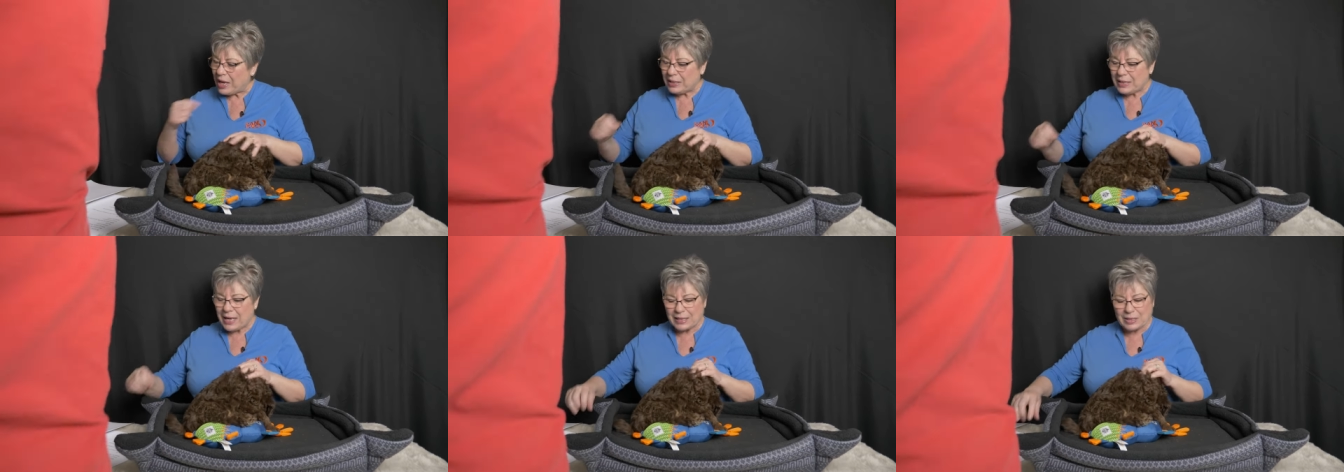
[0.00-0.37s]

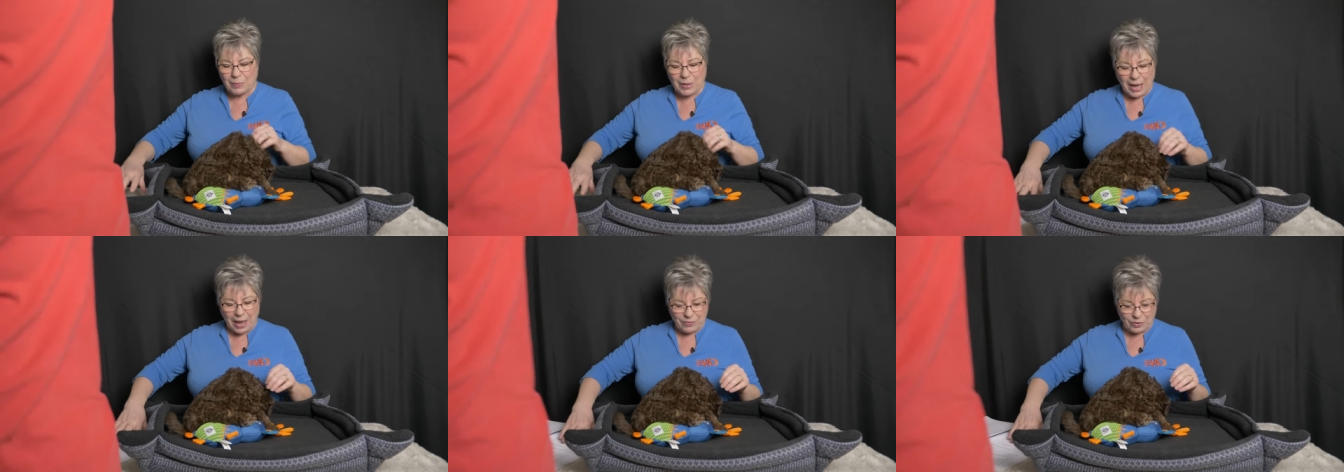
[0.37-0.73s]
Next
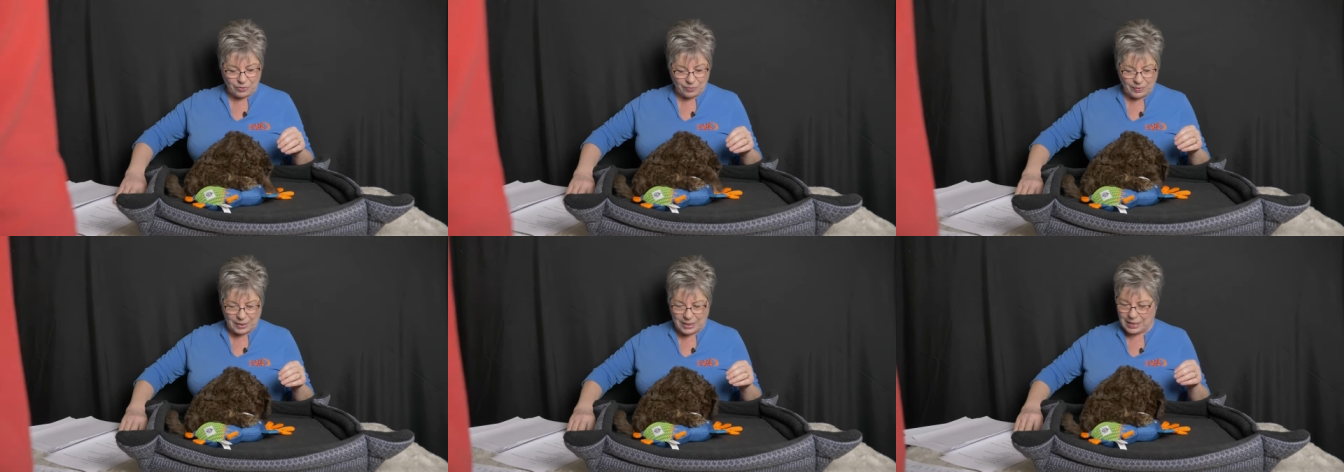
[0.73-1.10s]
we have
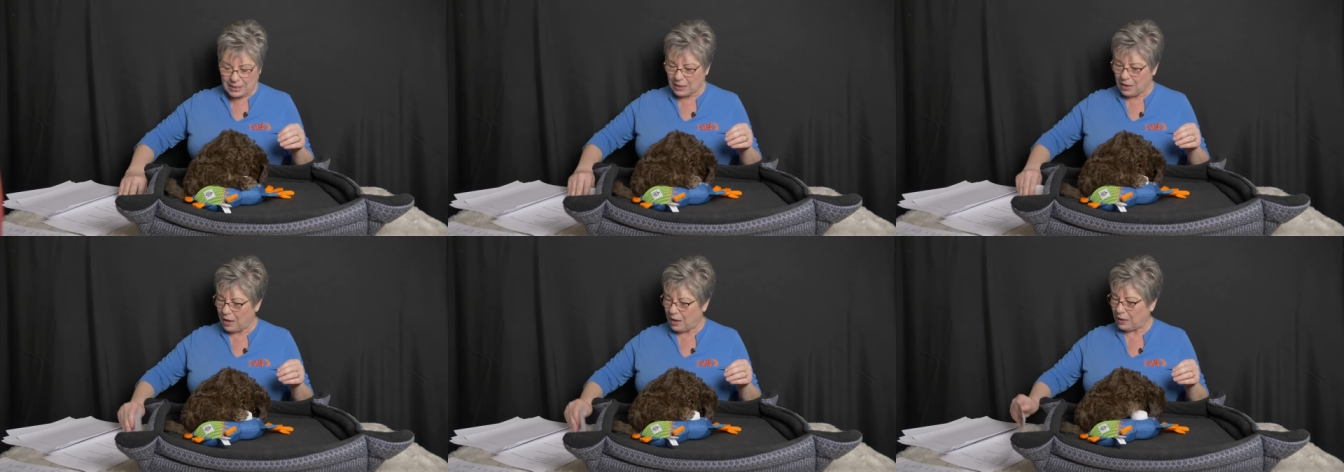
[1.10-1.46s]

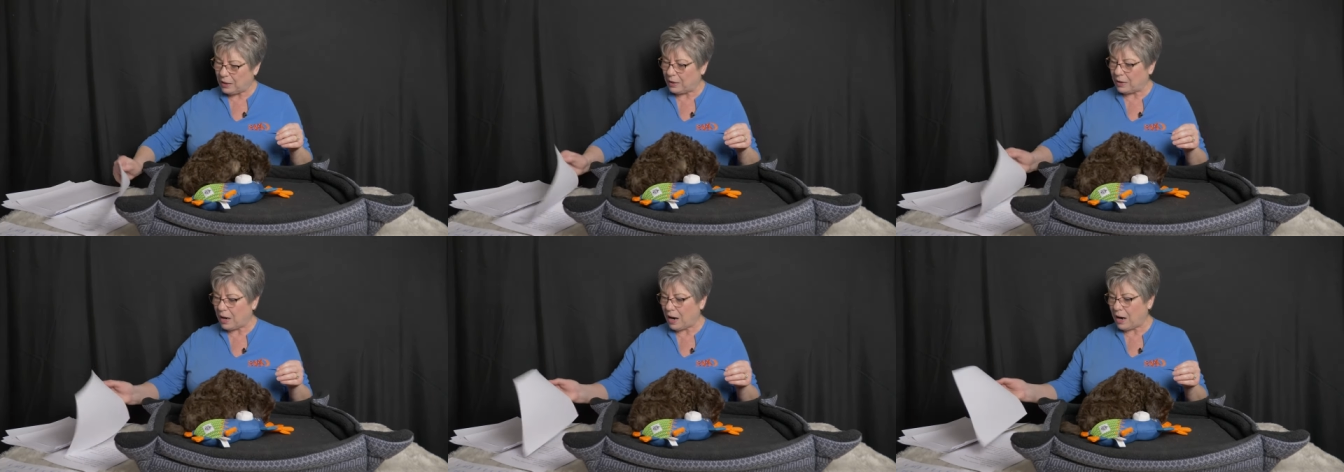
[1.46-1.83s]
green
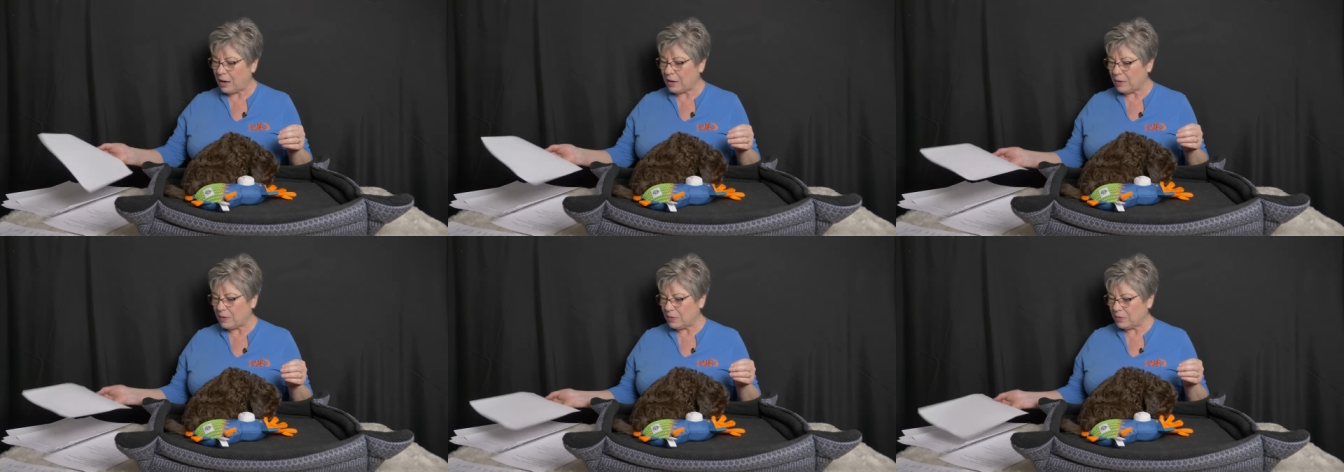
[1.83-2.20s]
color,
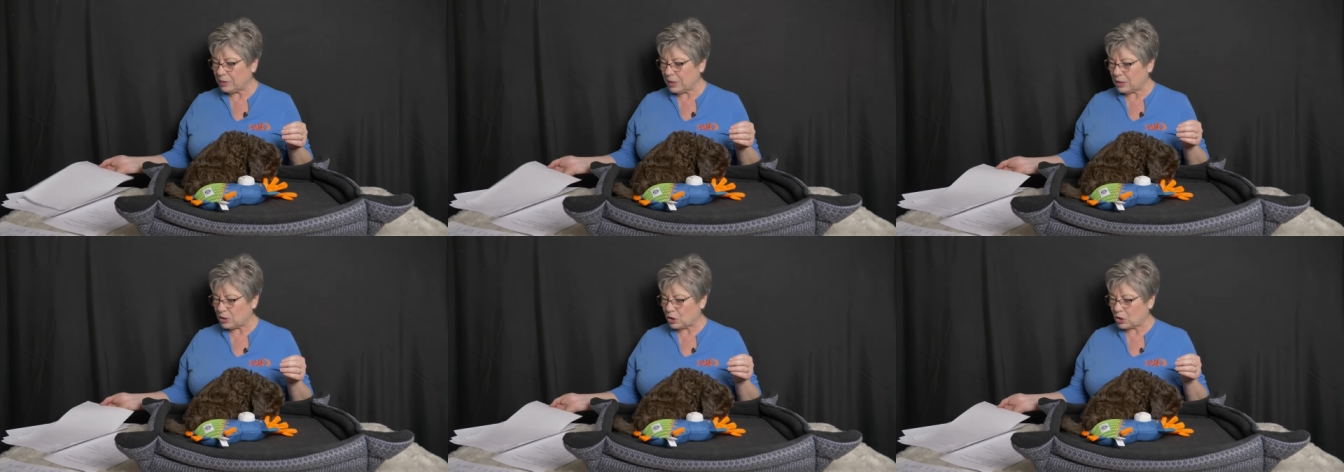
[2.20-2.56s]
our
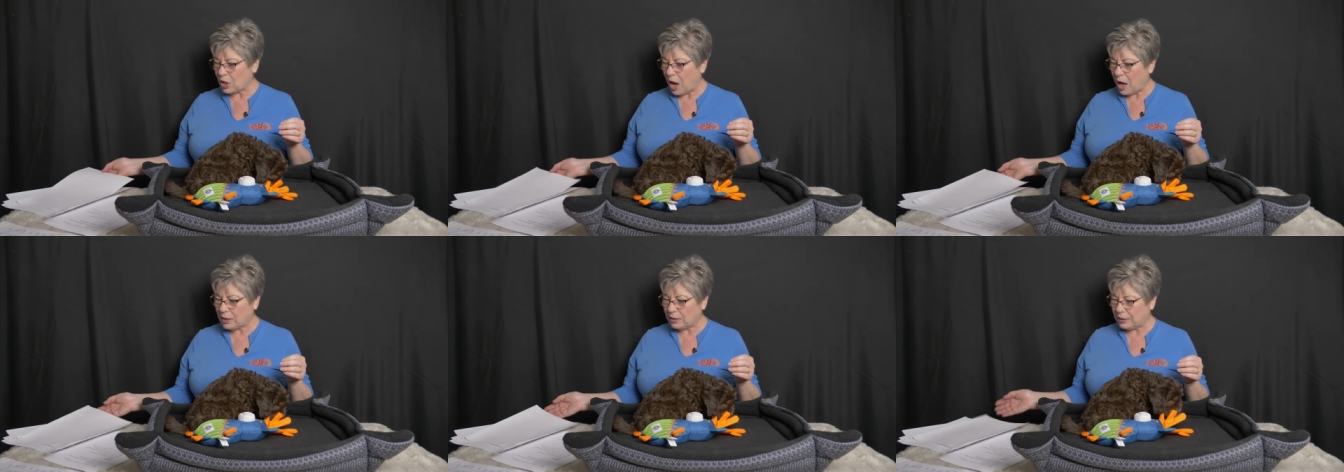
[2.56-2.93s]
only
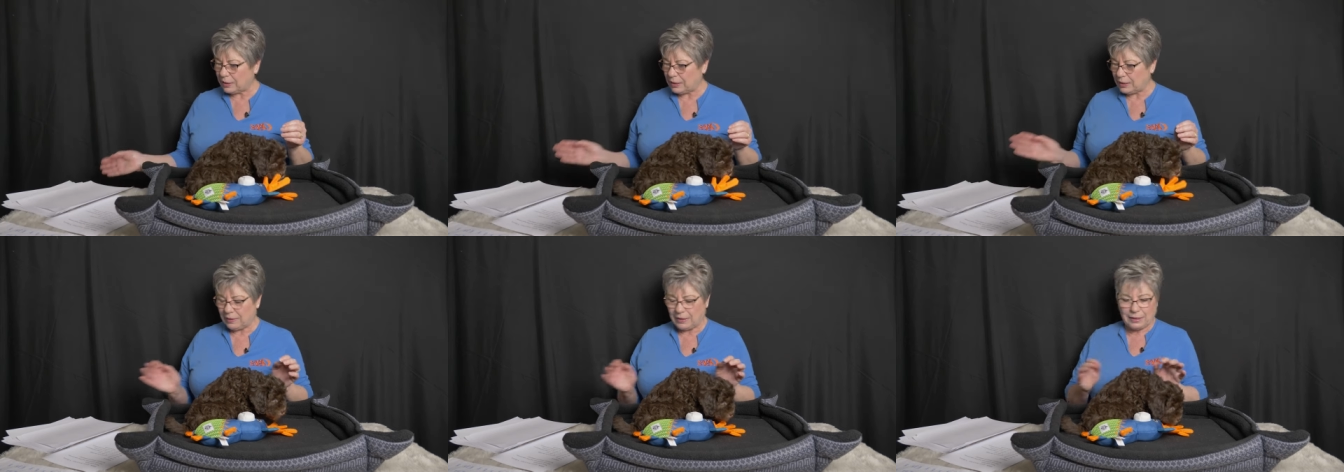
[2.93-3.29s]

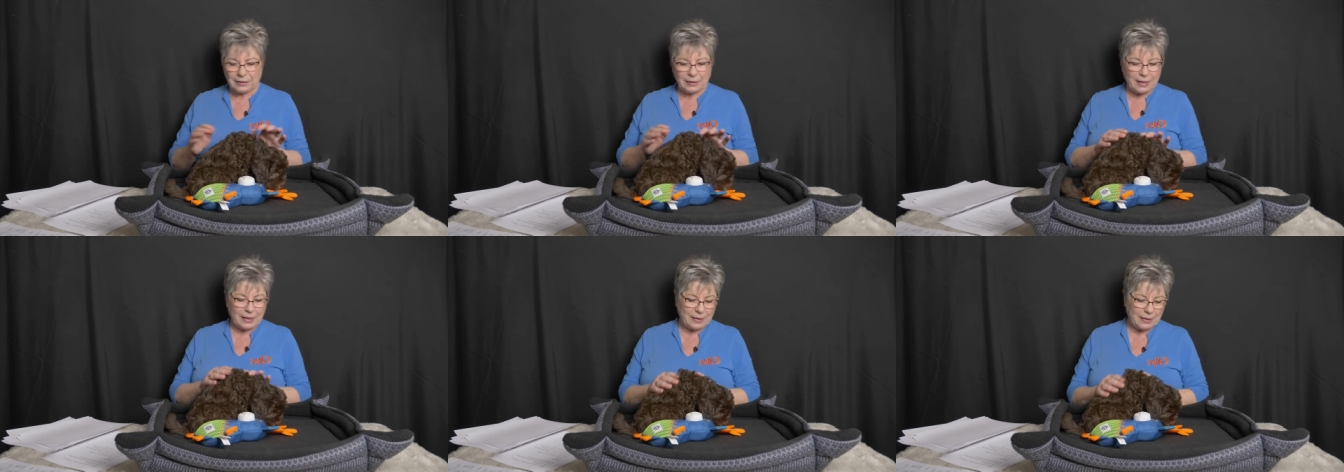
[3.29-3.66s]
chocolate in the
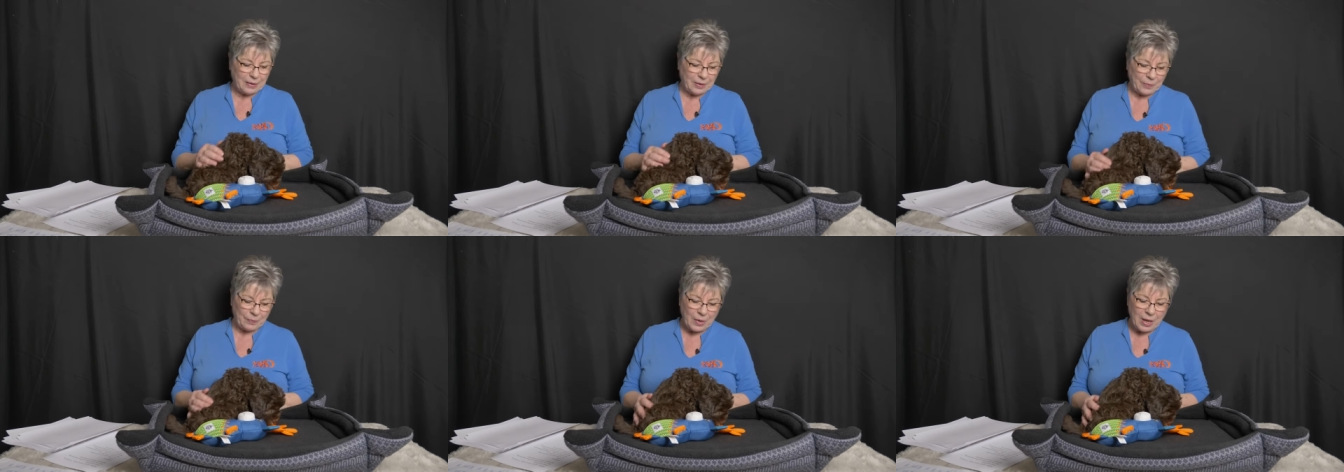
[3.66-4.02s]

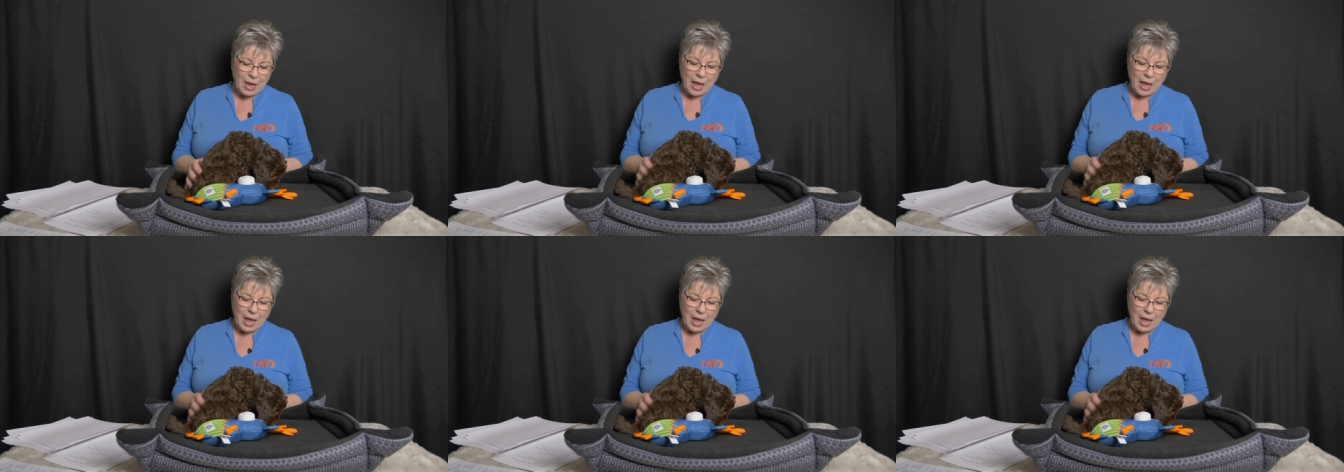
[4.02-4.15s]
litter.